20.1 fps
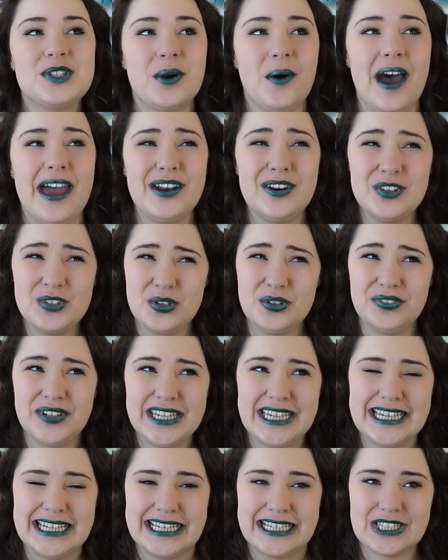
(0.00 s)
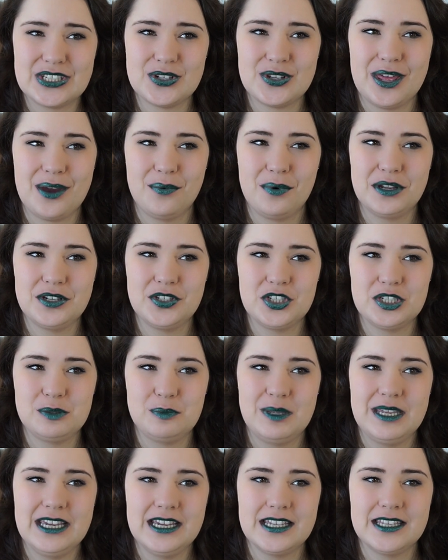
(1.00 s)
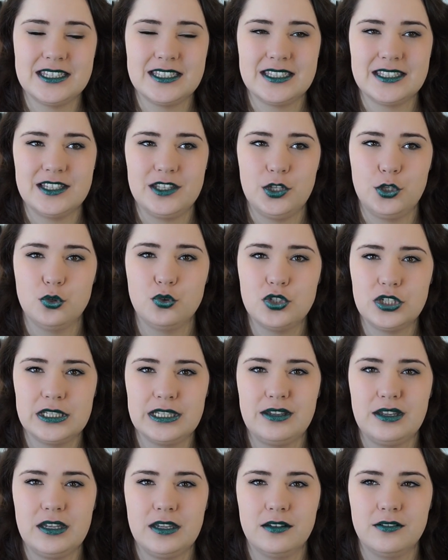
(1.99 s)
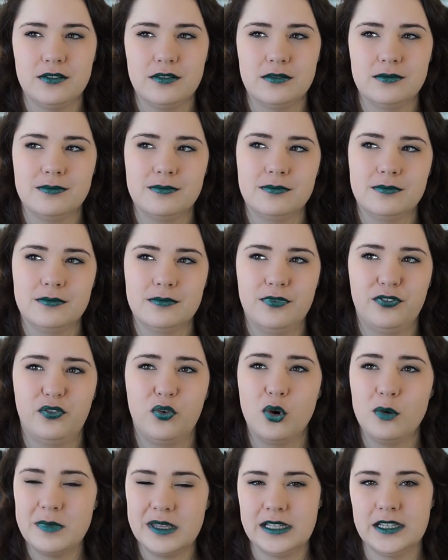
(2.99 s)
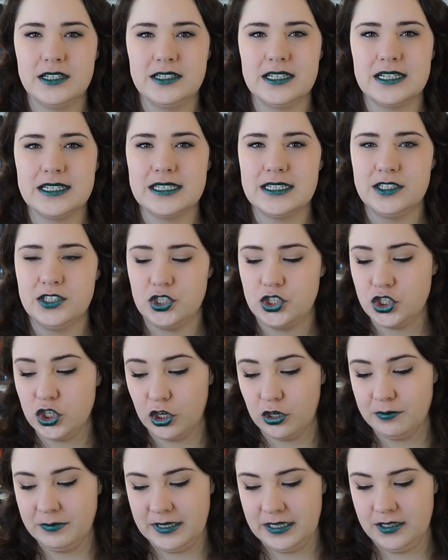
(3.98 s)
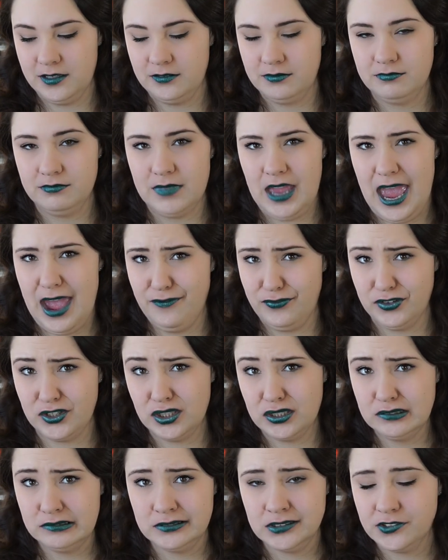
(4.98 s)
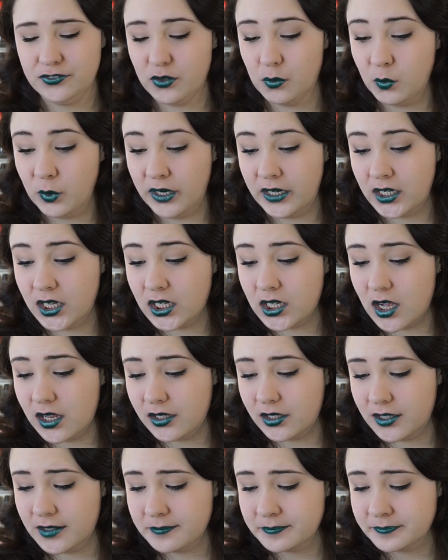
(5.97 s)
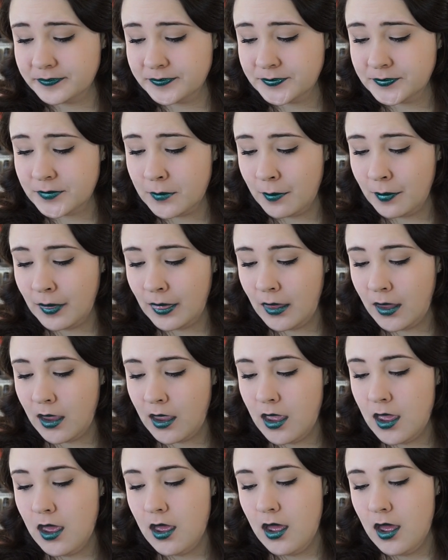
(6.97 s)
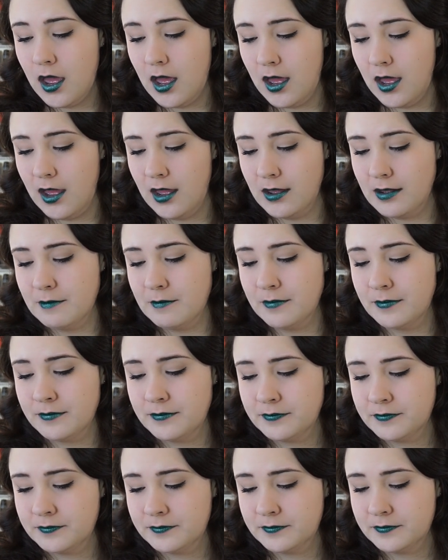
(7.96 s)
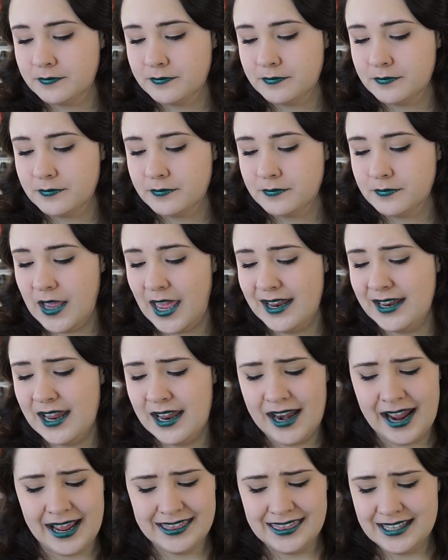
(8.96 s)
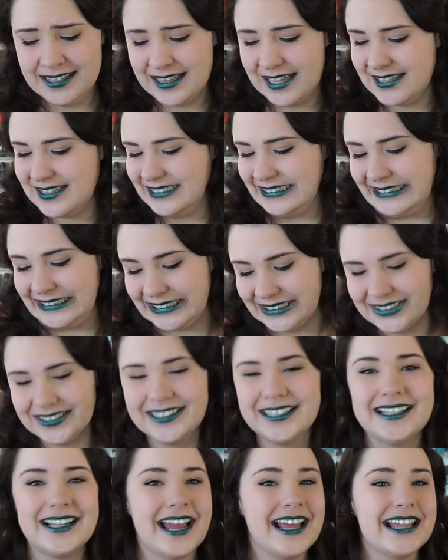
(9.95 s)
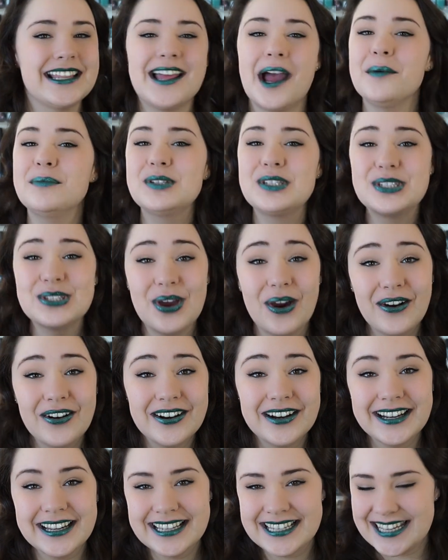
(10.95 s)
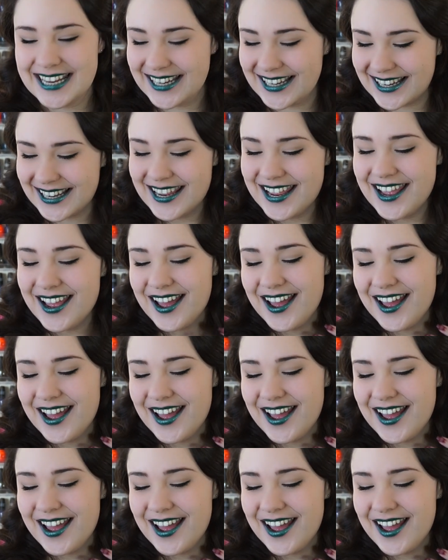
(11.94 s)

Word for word: so I don't know if I can answer that one just because usually formula doesn't deter me ever from wearing a color. Um, and then I think that Eh, I'm sorry.